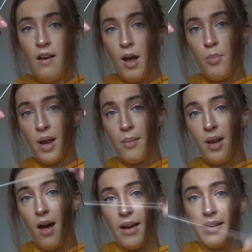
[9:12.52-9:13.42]
a plumb
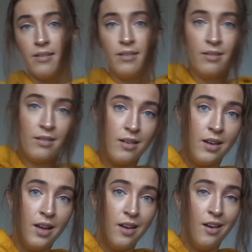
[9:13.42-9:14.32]
line,
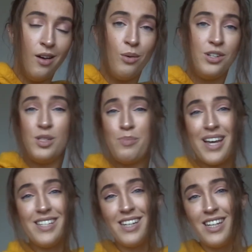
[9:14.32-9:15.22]
which is
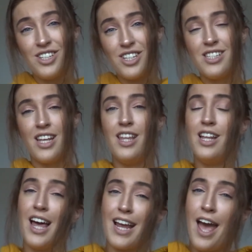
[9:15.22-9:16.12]
basically just
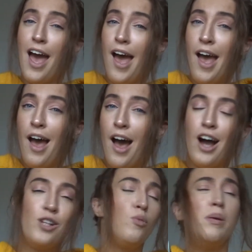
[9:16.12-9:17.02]
like,
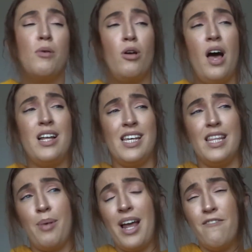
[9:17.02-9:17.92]
I saw people online saying
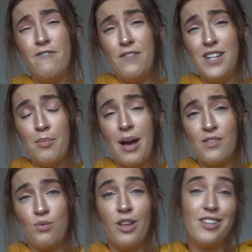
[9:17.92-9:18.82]
they pay like
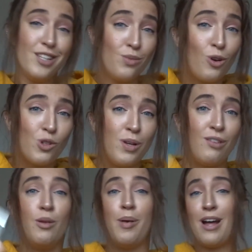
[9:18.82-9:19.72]
£15 for one of these. This one cost me
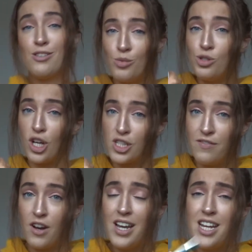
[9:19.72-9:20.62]
£3, so it was
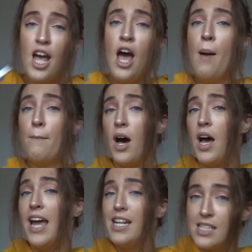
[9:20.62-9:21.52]
justified.
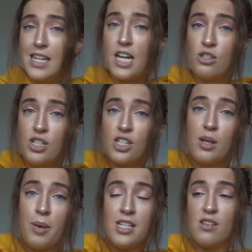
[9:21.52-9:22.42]
But it's literally just
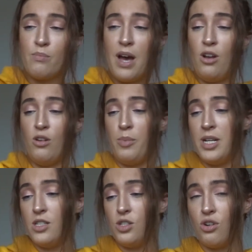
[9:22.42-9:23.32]
a piece of metal on a
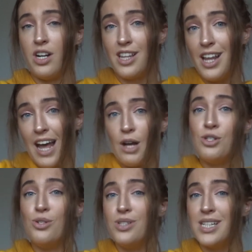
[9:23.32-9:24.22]
piece of string that
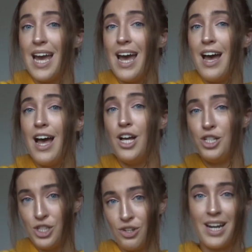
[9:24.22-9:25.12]
allows you to get a
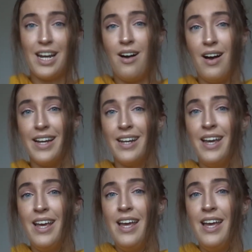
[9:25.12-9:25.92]
straight line